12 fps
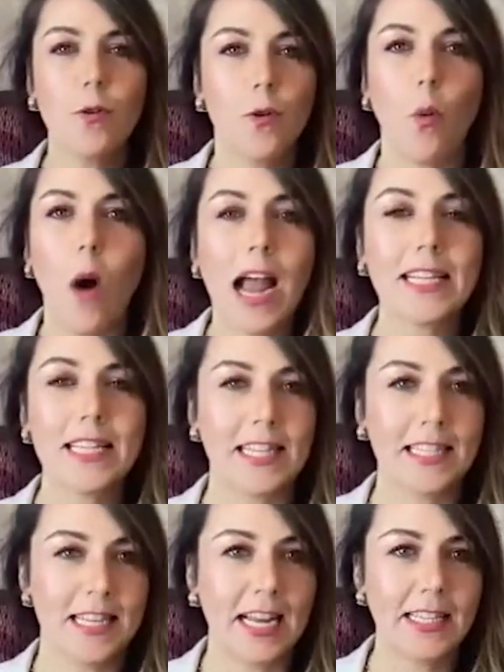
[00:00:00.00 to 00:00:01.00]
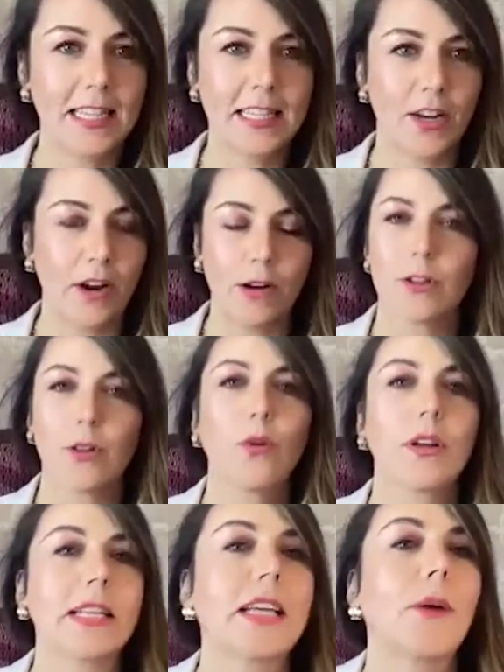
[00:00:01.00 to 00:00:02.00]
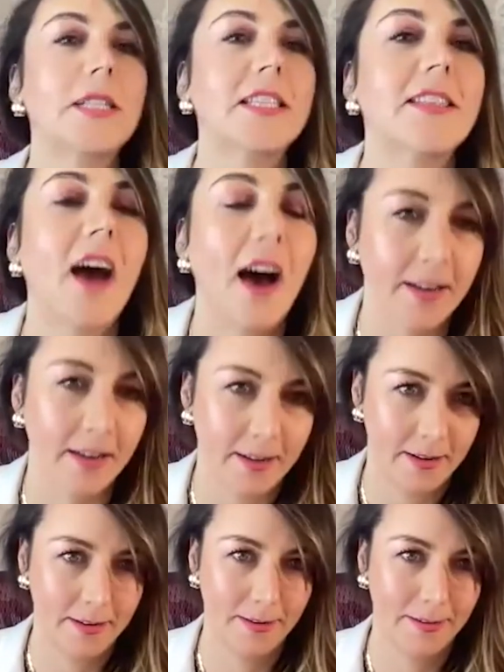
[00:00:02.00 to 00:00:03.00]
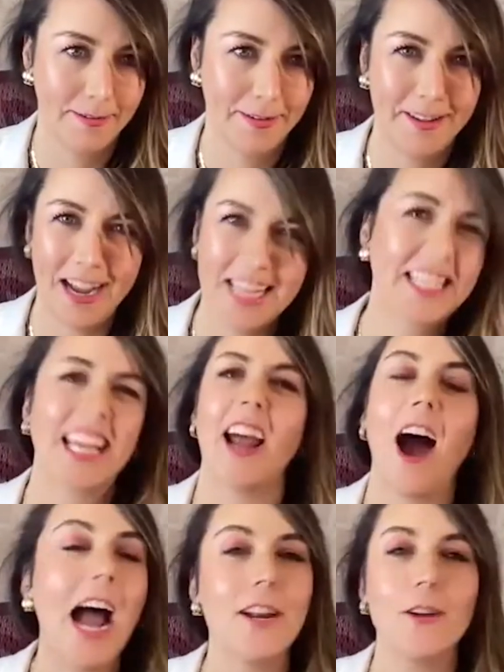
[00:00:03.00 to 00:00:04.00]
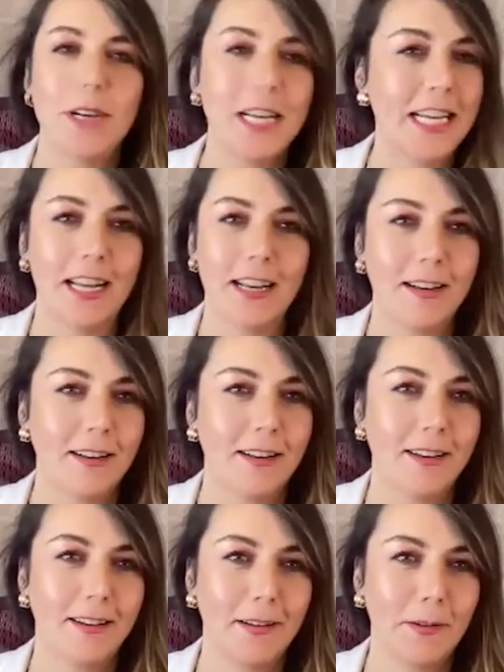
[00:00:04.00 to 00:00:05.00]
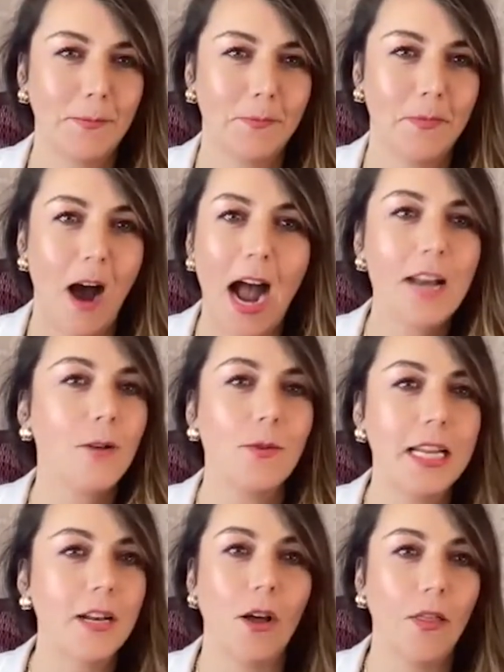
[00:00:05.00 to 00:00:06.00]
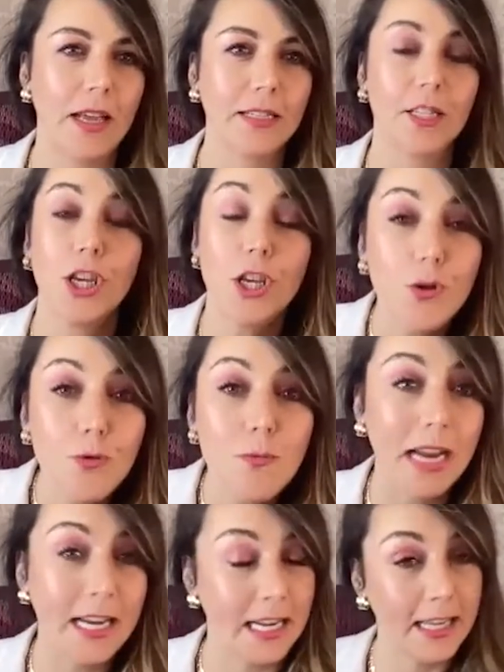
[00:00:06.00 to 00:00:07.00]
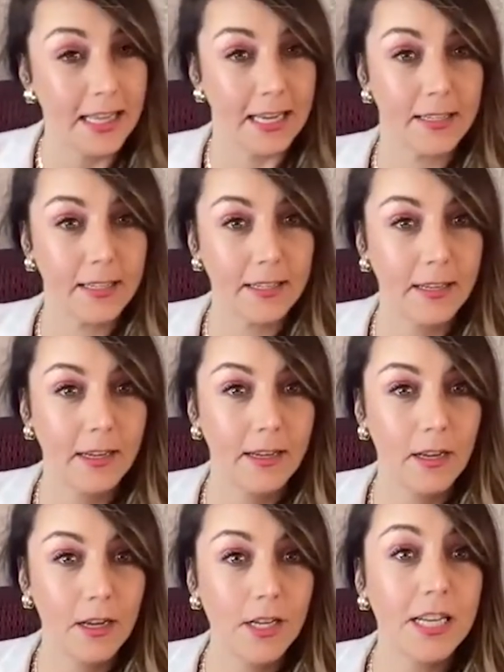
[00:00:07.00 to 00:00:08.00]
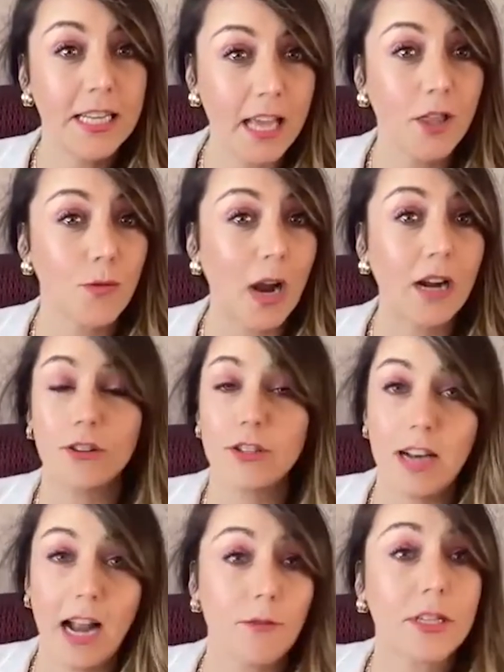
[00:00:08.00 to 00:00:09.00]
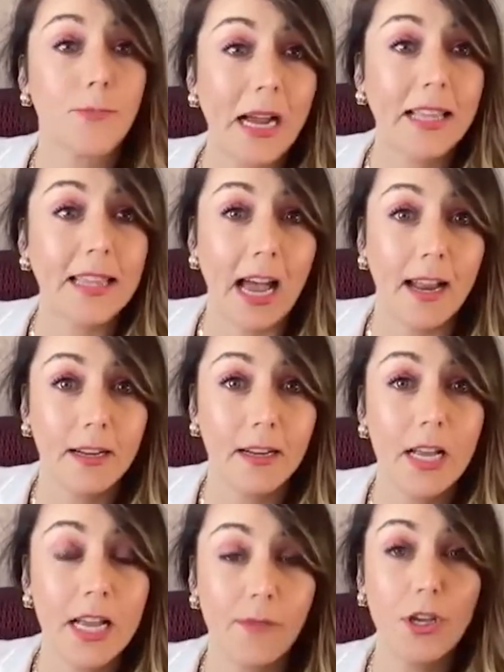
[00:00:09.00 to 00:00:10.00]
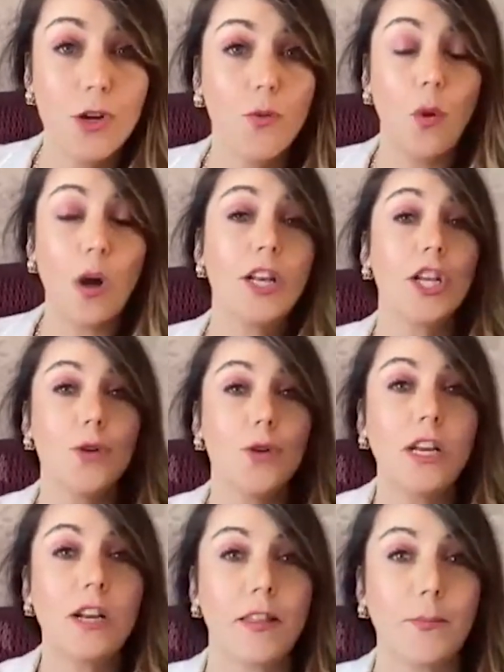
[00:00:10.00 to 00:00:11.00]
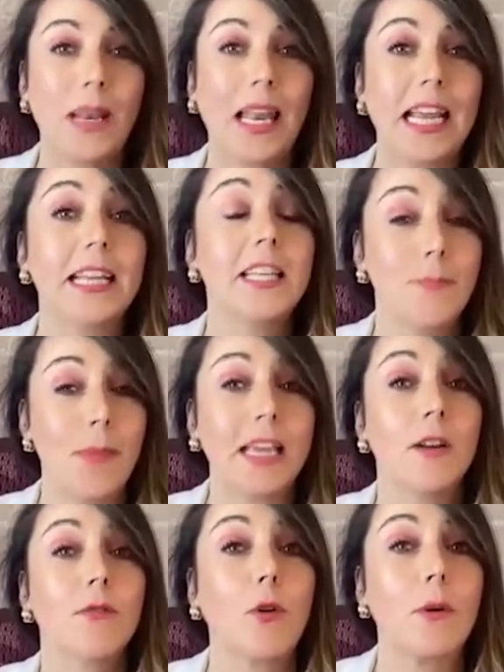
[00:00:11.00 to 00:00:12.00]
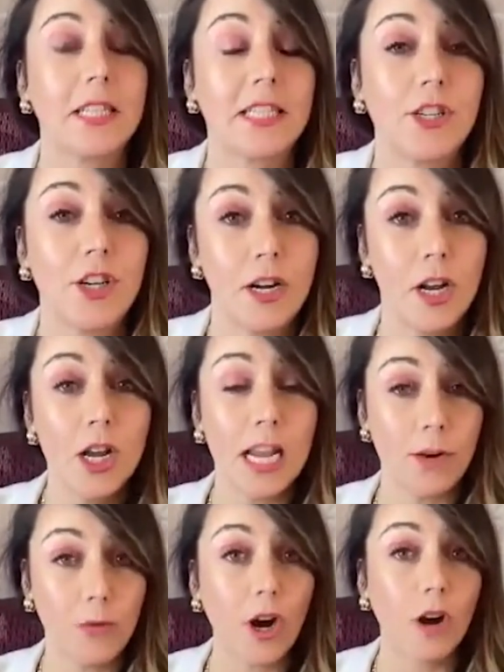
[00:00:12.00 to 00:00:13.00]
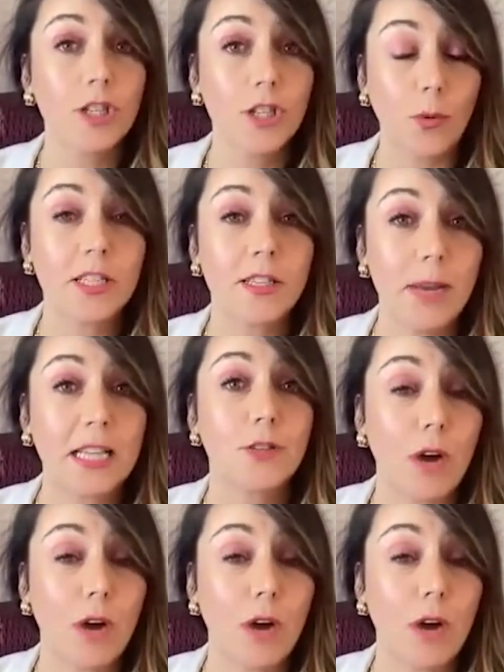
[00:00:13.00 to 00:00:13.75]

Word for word: why is this necessary?" He goes, "Laura, that's how it's done." I said, "I don't need it. I don't need all this. You might need this to take the records, and I respect that. What do you need on the plate to make an informed decision in regards to what's the best